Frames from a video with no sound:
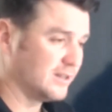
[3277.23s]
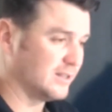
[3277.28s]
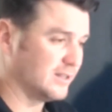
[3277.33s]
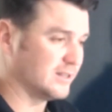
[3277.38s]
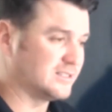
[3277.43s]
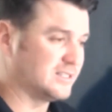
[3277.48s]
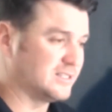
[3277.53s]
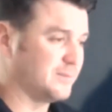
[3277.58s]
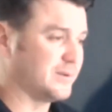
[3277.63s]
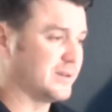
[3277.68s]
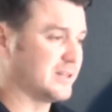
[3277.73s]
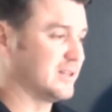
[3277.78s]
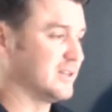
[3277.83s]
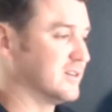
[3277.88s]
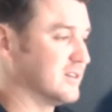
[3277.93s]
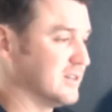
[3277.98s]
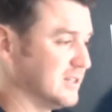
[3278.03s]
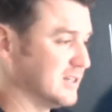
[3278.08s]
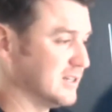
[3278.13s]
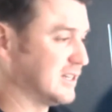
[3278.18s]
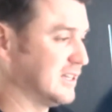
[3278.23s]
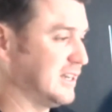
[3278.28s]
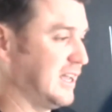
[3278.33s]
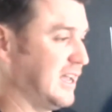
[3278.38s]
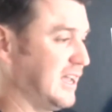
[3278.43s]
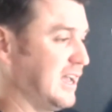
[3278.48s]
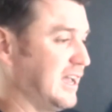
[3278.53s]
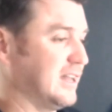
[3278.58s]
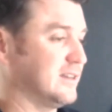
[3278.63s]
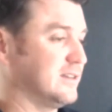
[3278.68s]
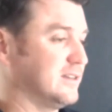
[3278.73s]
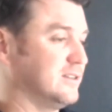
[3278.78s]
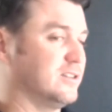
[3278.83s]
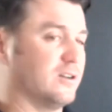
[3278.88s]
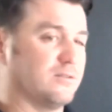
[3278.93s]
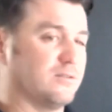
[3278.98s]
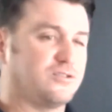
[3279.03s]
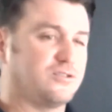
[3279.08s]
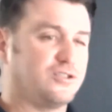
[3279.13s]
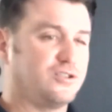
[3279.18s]
then typically you're looking at you
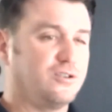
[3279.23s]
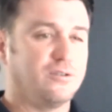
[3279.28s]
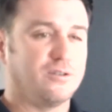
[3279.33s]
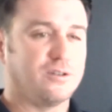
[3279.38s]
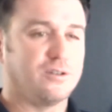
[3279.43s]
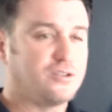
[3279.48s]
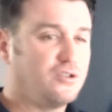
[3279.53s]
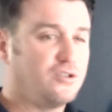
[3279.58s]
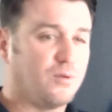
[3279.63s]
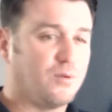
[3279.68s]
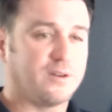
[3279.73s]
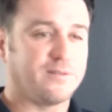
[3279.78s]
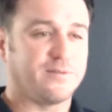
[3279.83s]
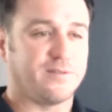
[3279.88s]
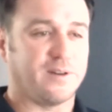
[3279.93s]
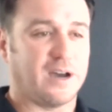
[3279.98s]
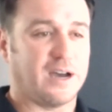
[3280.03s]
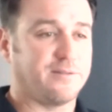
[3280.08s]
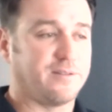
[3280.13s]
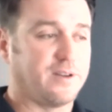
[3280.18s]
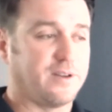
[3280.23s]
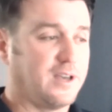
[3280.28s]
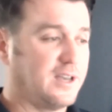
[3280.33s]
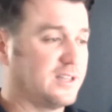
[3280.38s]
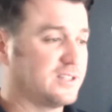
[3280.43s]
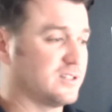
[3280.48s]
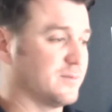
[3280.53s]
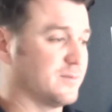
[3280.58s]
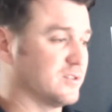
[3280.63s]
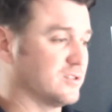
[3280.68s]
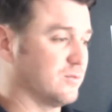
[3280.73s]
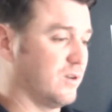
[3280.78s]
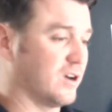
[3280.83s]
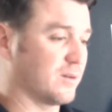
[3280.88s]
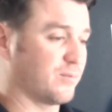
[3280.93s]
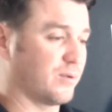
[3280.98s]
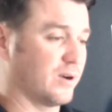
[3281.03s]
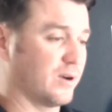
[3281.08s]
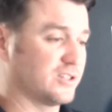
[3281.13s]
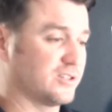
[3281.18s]
know two to two point five centimeters of
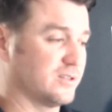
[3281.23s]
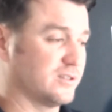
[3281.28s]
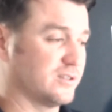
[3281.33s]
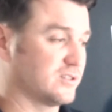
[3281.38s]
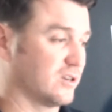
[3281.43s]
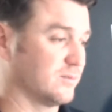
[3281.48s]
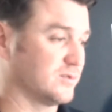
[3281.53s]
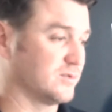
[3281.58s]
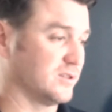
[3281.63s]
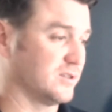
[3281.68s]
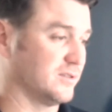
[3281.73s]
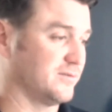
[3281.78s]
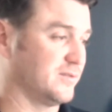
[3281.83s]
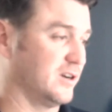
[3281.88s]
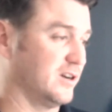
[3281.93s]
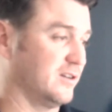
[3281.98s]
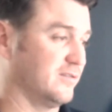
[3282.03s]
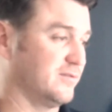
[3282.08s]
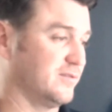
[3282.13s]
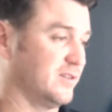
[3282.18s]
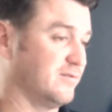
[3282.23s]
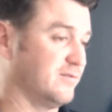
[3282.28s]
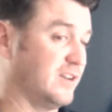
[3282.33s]
water pressure in terms of of,